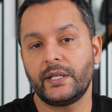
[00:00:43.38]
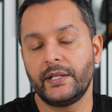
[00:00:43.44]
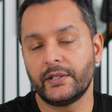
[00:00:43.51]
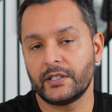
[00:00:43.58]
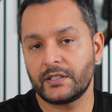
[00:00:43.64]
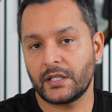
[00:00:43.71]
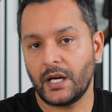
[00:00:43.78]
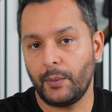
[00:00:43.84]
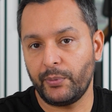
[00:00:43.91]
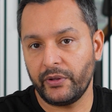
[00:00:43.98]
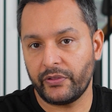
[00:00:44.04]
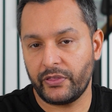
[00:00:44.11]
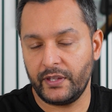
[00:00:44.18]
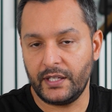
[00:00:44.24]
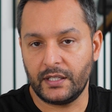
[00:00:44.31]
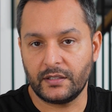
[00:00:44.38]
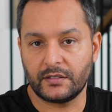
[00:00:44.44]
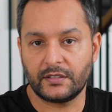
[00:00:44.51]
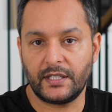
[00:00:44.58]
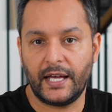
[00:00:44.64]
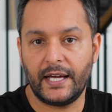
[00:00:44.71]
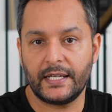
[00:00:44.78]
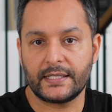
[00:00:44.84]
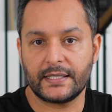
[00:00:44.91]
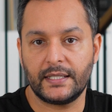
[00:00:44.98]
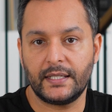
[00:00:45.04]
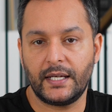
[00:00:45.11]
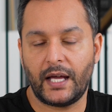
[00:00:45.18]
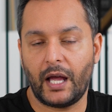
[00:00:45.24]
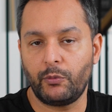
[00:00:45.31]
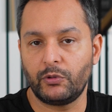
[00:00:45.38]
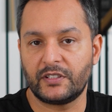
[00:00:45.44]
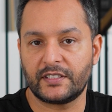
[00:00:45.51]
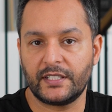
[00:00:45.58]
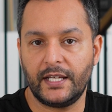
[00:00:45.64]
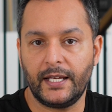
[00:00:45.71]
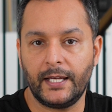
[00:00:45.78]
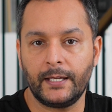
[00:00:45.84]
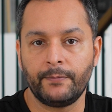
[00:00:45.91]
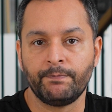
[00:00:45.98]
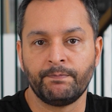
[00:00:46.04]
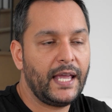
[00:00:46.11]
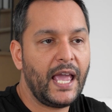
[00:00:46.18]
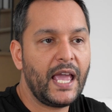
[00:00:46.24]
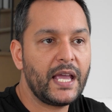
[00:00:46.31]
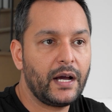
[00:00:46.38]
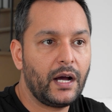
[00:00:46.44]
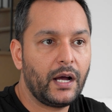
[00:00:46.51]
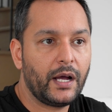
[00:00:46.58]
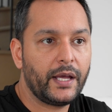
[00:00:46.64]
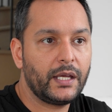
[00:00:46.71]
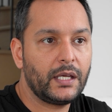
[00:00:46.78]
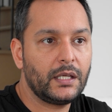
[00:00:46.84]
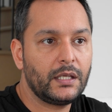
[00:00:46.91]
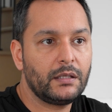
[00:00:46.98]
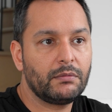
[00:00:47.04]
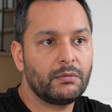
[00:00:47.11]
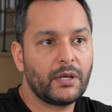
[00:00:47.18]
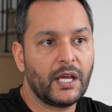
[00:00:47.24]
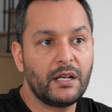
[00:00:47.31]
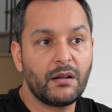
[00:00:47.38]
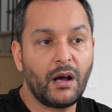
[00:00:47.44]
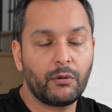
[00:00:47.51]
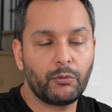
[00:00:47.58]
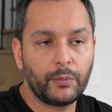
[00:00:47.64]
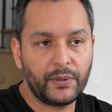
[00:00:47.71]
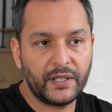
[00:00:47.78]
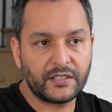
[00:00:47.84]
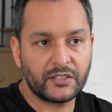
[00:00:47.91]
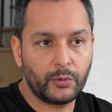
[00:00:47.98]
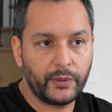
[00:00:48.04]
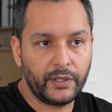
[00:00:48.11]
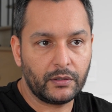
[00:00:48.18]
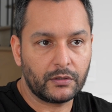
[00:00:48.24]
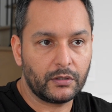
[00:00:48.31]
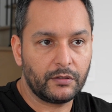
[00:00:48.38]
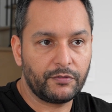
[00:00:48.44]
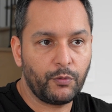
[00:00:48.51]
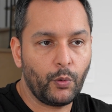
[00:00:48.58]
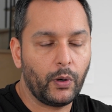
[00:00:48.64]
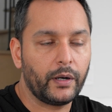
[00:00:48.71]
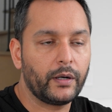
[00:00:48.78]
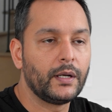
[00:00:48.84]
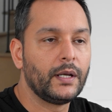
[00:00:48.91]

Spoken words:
Here's a couple of things that I would say AI cannot replace a realtor for.